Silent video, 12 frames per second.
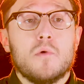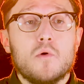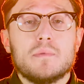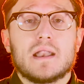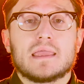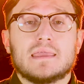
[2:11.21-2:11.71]

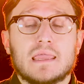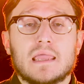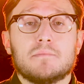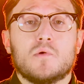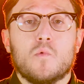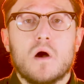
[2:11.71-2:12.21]
moment I
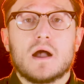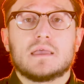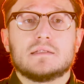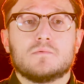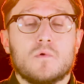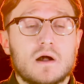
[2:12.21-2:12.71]
came and
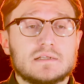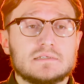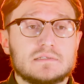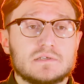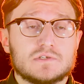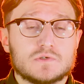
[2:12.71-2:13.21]
walked
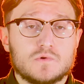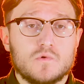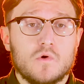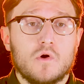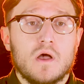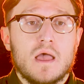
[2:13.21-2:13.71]
into this
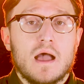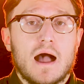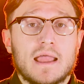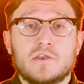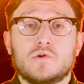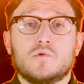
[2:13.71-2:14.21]
school,
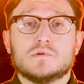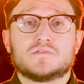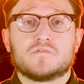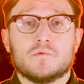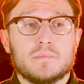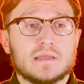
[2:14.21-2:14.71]
I knew it was
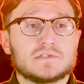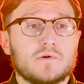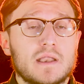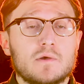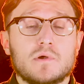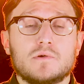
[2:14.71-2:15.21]
for me.
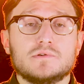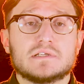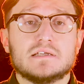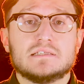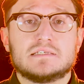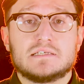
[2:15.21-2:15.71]
So anyone who's
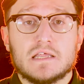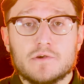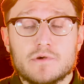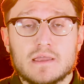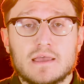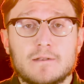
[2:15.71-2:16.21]

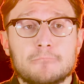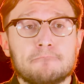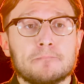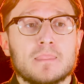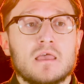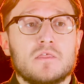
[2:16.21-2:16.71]
considering it,
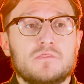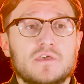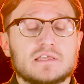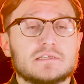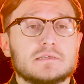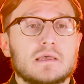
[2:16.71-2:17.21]

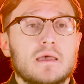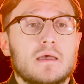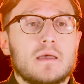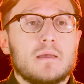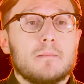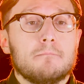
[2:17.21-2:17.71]
this
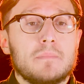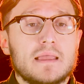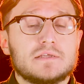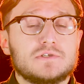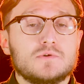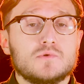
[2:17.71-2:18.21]

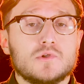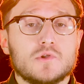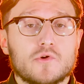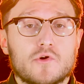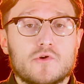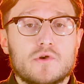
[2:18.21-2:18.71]
makes you
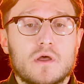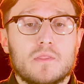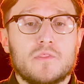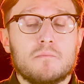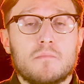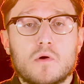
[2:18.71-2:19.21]
learn
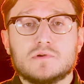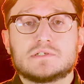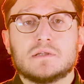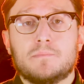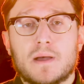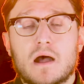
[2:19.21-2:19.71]
the
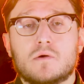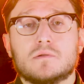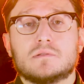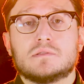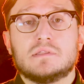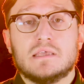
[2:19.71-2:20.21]
most
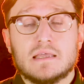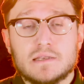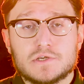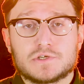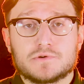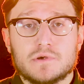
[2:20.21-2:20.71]
about the
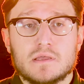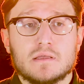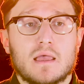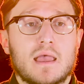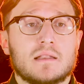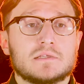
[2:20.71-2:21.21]

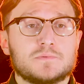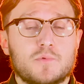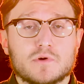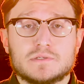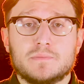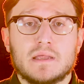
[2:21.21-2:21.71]
industry and
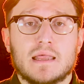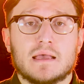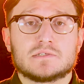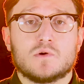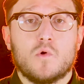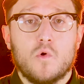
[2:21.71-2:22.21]
sports media
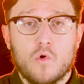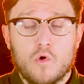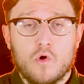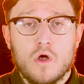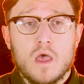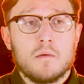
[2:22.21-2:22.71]
as a
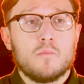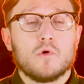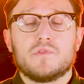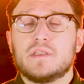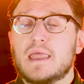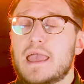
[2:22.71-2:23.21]
whole,
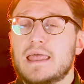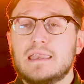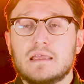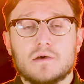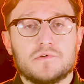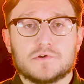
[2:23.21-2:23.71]
more than
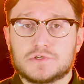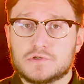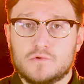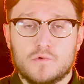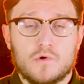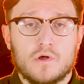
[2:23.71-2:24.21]
any other
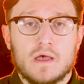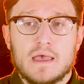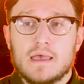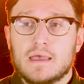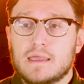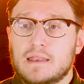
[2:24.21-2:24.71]
school.
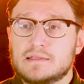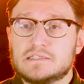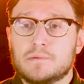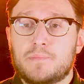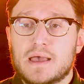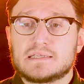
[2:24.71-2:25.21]
It
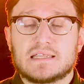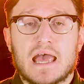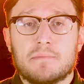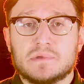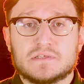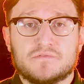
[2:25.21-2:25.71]
is the best
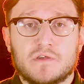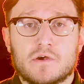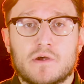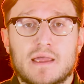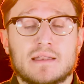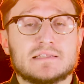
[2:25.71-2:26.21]

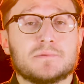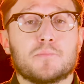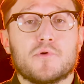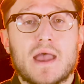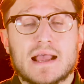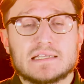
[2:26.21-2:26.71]
atmosphere, and it's a
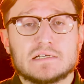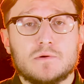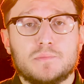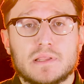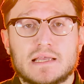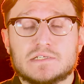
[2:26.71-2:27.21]

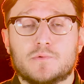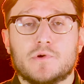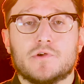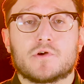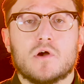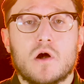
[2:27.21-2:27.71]
practical place
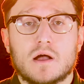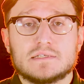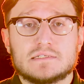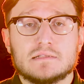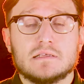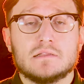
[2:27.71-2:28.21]
where you're
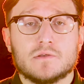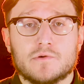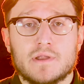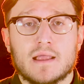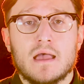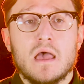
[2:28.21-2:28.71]
constantly
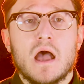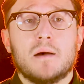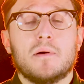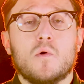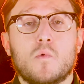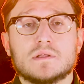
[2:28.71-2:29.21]
learning
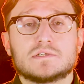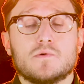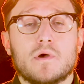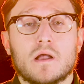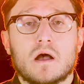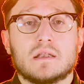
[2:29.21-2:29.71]
about what's
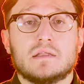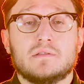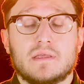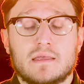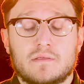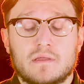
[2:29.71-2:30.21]
going on
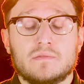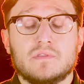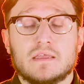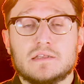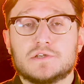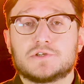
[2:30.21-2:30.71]
in
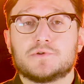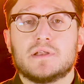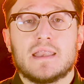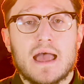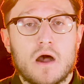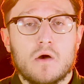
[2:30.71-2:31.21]
the industry
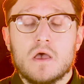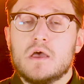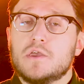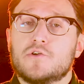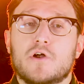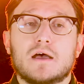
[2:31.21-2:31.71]
now.
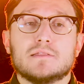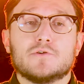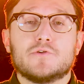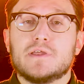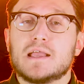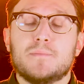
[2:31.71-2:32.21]
You're not
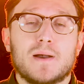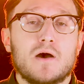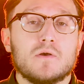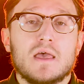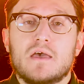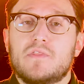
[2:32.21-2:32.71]
learning
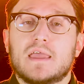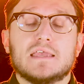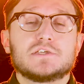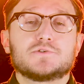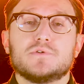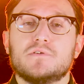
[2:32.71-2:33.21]
about the
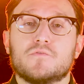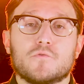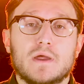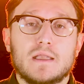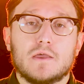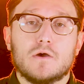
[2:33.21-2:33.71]
history of
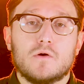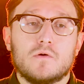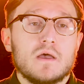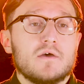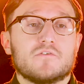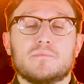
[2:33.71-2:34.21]

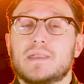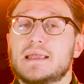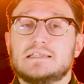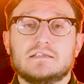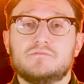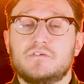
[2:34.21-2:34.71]
radio from
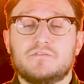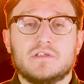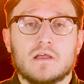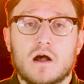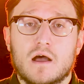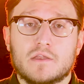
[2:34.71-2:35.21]

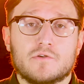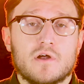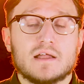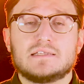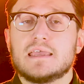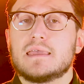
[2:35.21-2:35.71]
1950 on. You're
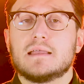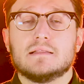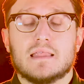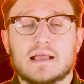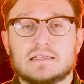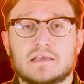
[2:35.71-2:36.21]
not taking
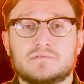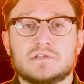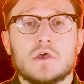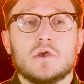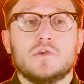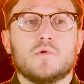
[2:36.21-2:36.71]

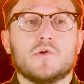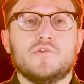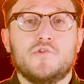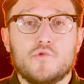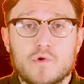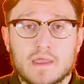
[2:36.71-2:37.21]
electives. You are
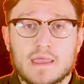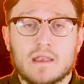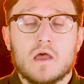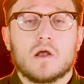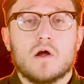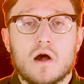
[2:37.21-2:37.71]
doing
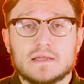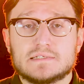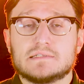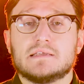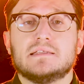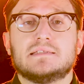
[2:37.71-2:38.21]
it
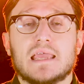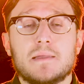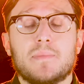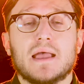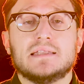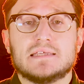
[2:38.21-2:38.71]
constantly,
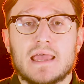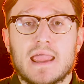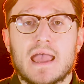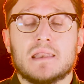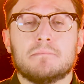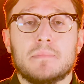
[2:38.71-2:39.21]
day by
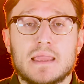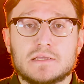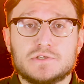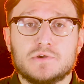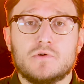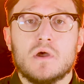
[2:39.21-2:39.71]
day, and it
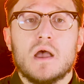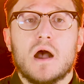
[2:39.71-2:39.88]
makes you